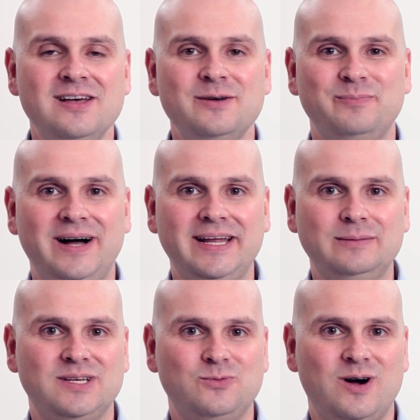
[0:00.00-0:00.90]
My name
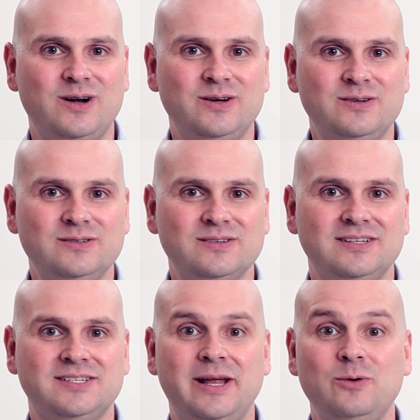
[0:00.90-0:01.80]
is Eduardo,
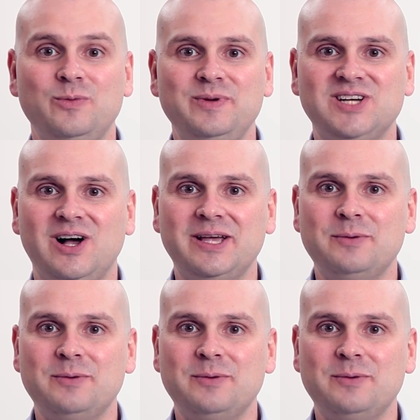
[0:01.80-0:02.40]
and today we'll be talking